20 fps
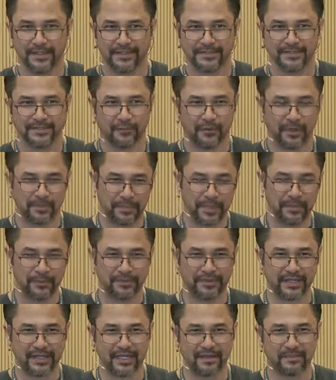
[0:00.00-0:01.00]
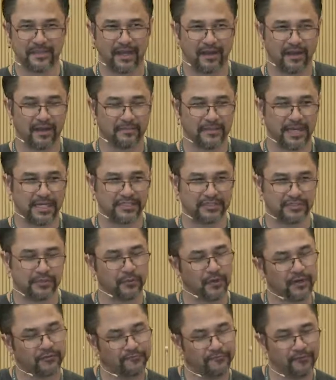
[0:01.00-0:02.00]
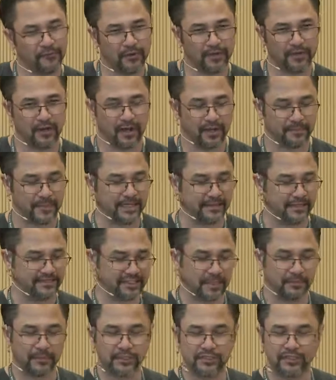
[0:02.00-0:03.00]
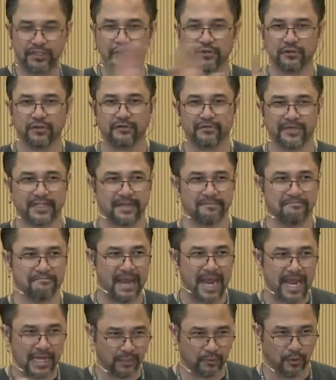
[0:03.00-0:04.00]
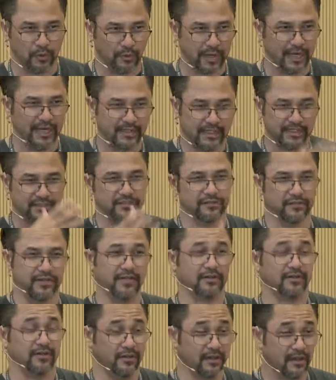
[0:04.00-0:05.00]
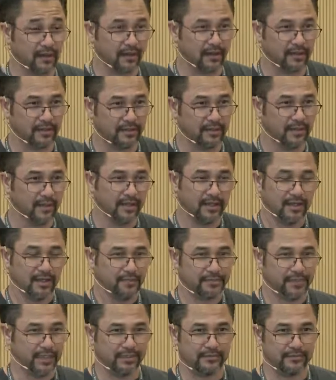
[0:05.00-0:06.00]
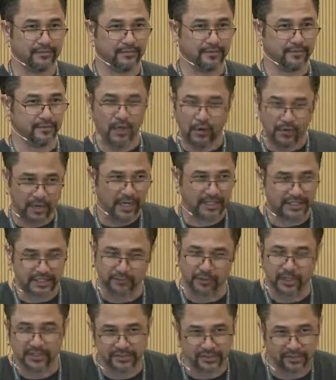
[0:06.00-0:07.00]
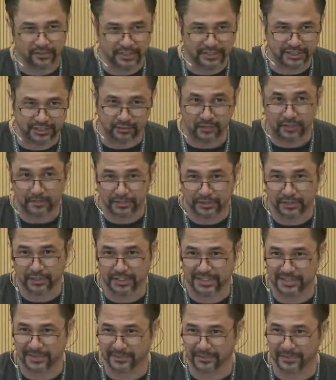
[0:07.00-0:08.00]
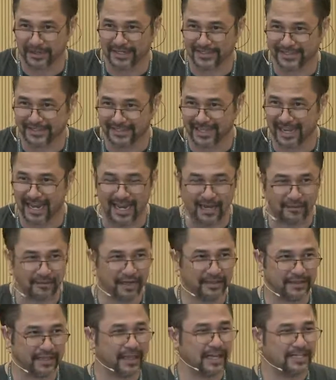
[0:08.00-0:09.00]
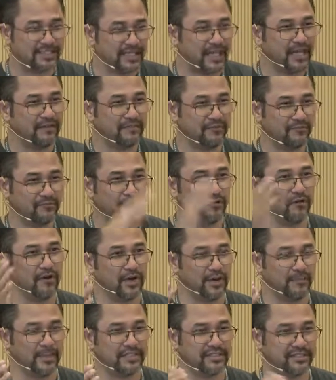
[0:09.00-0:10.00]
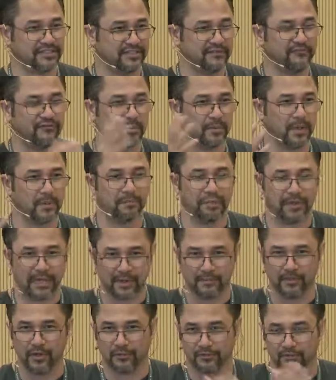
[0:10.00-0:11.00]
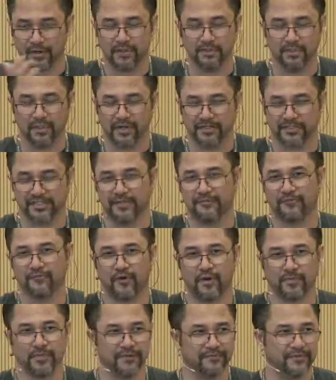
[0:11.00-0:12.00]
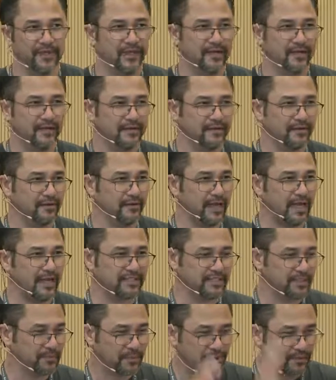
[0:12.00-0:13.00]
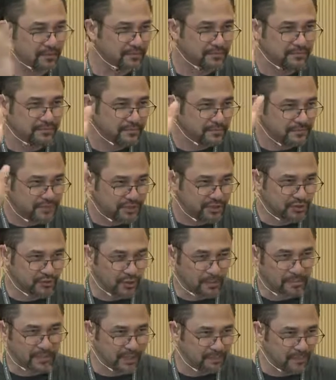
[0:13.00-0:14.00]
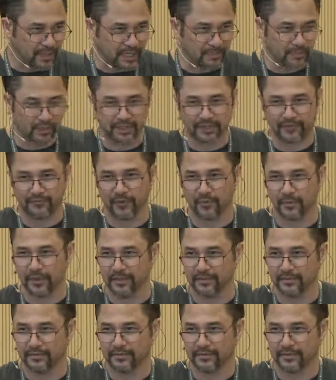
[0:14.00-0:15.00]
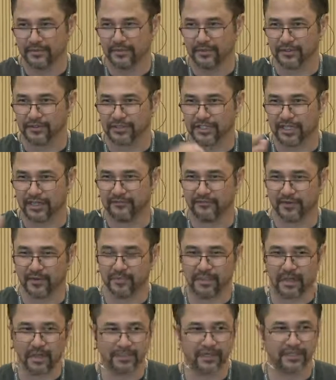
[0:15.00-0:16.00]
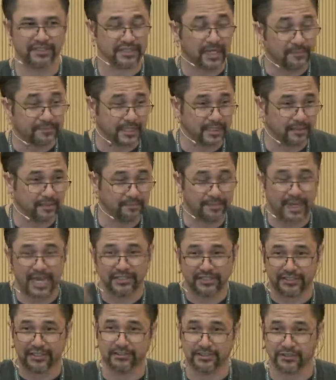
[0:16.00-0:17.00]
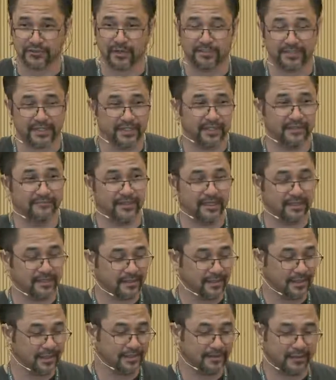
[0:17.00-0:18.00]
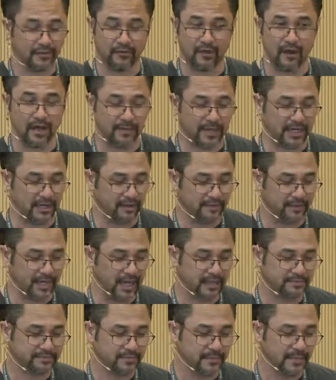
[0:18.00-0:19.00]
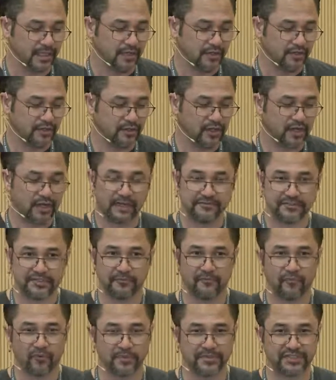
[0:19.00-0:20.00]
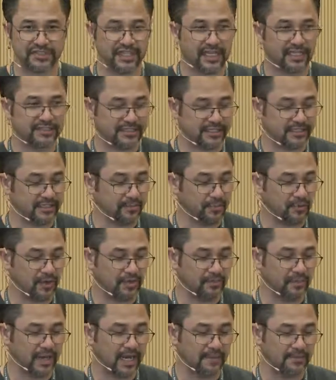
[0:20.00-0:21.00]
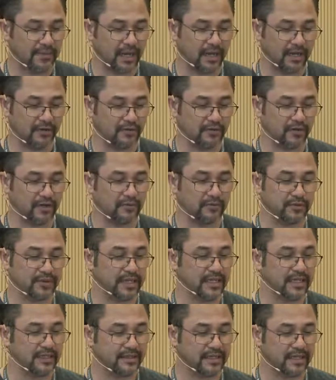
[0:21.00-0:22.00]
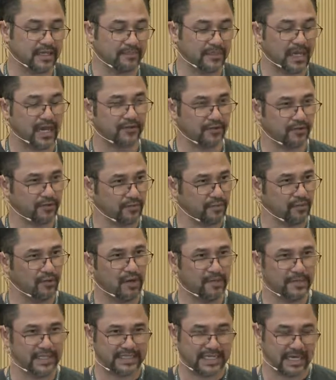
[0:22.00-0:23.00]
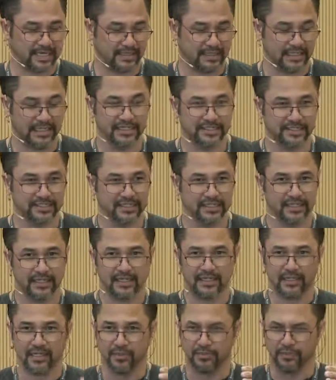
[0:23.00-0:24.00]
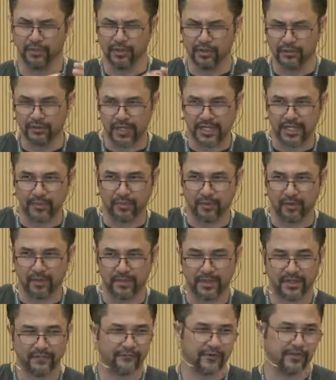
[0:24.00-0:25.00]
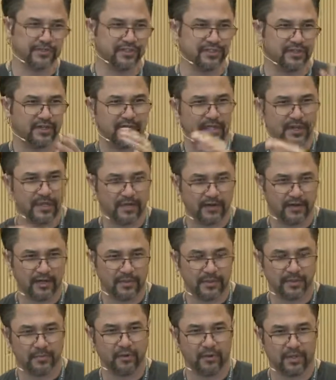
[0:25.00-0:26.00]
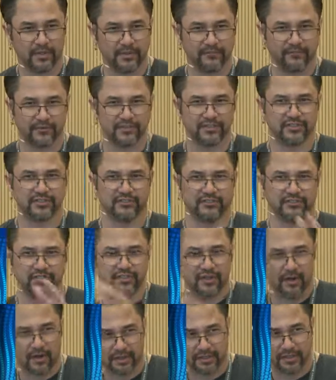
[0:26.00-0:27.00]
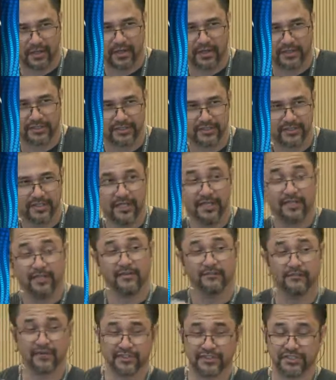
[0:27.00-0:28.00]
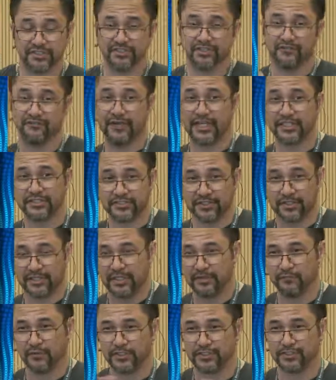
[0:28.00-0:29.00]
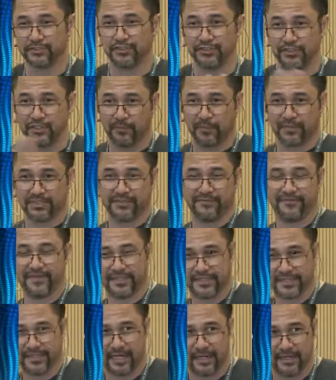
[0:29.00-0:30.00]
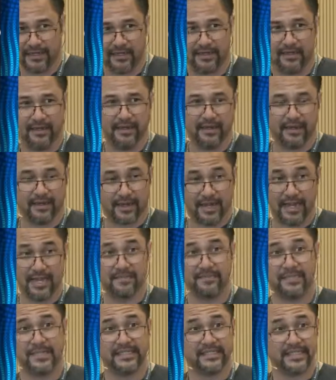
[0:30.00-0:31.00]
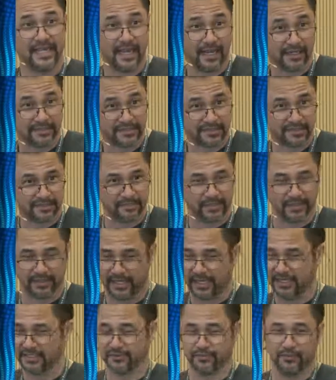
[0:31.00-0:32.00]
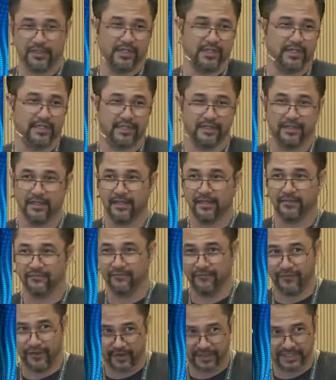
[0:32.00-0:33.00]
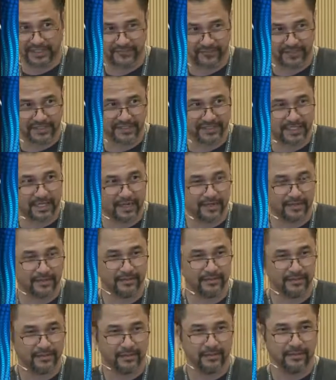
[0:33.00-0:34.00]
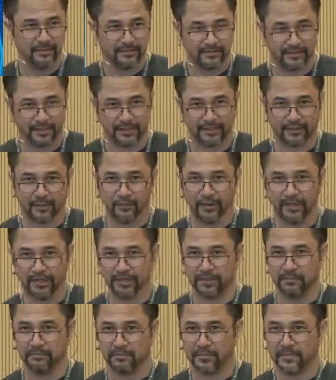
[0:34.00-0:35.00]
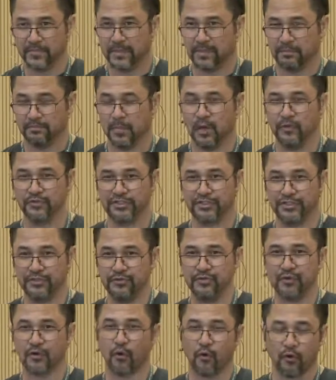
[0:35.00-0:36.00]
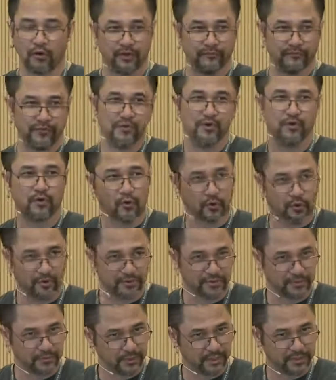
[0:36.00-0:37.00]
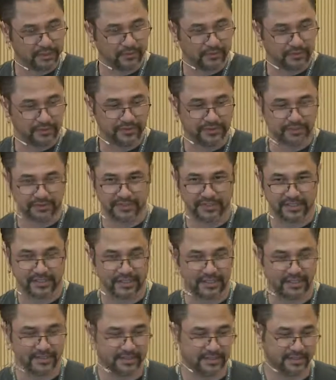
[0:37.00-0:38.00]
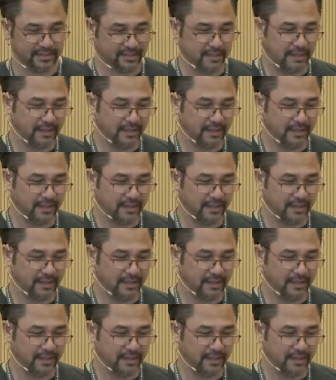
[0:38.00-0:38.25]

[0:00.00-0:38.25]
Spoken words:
So I want people thinking about automation. You want to fully automate this. I'm going to show you everything the manual way because you're here to learn, but no one actually runs all these scripts you're going to see running today, right? They actually have a full automation, some form of playbook, runbook, some form of, Ansible scripted playbook, if you will, or Chef or Puppet or something, Bash shell script even, that'll automate all that. You're going to have some form of CI/CD deployment pipeline. You're going to then think about your deployment techniques, your blue-green deployment versus your canary deployment versus your dark launch versus eventually, once you're super sophisticated, an A/B test, but that's really very sophisticated, like only the most unicorn of unicorns are really doing those sorts of things.